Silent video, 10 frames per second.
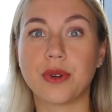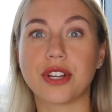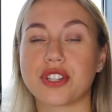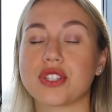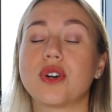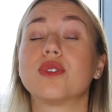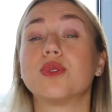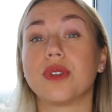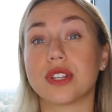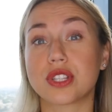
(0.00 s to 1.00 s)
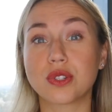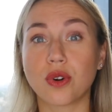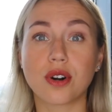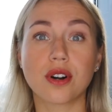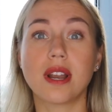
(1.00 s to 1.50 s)
can just go to the
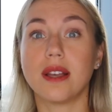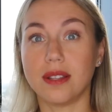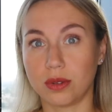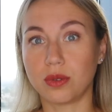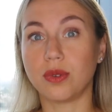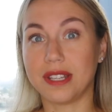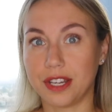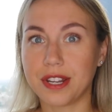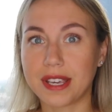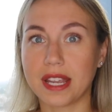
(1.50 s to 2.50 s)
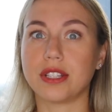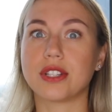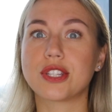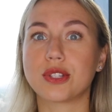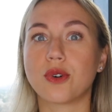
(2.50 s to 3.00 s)
store, to the
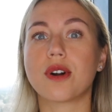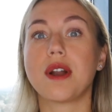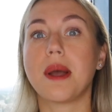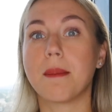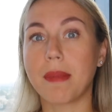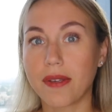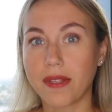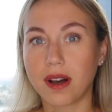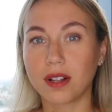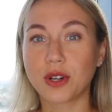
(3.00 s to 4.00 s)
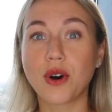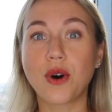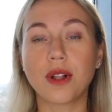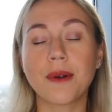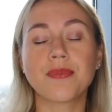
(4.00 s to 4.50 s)
dedicated store, buy the
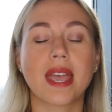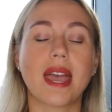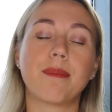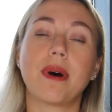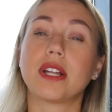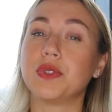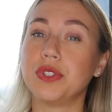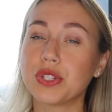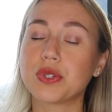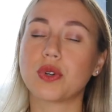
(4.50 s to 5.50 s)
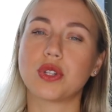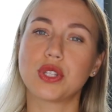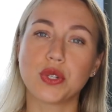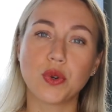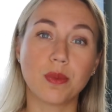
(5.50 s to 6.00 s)
alcohol, but you need to
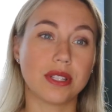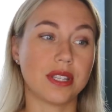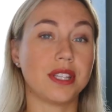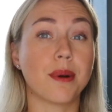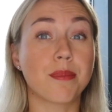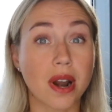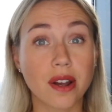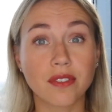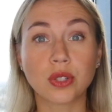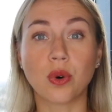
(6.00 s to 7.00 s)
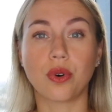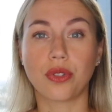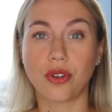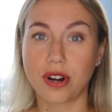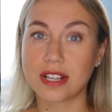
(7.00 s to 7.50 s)
consume it in a private or
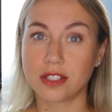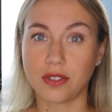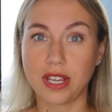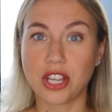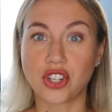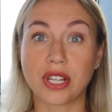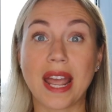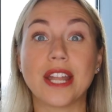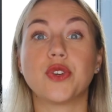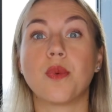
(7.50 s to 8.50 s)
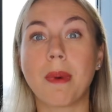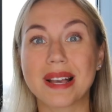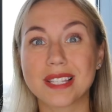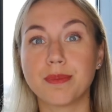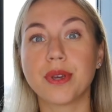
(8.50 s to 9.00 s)
authorized location, and you
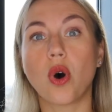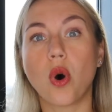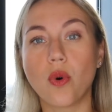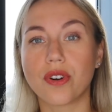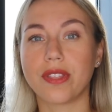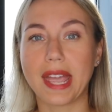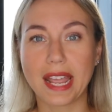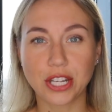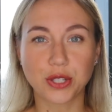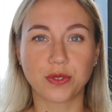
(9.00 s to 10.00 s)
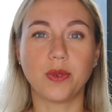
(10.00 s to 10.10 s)
must be over the age of